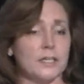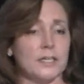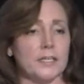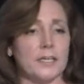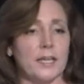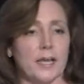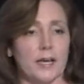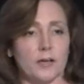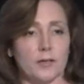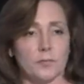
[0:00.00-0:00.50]

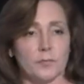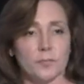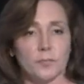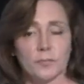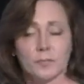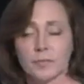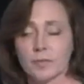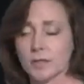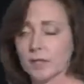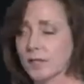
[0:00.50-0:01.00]
Now,
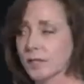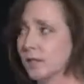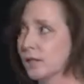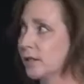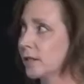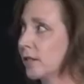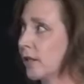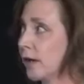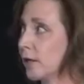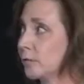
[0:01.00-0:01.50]

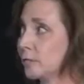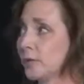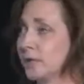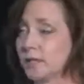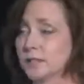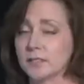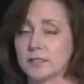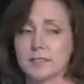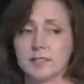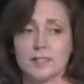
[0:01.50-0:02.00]
that
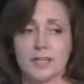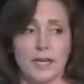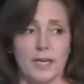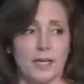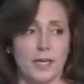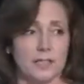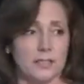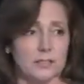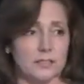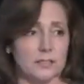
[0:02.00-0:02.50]
being
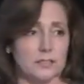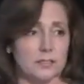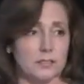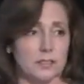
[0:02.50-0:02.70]
said,